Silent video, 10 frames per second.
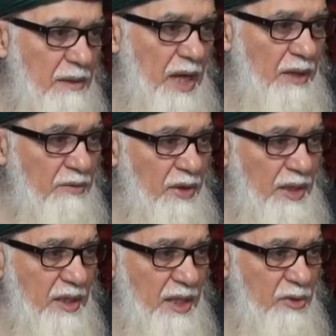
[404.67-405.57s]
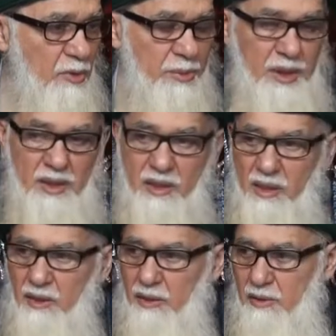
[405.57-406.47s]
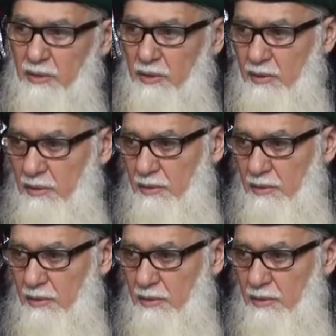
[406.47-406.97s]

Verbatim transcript: The advice has to be secret.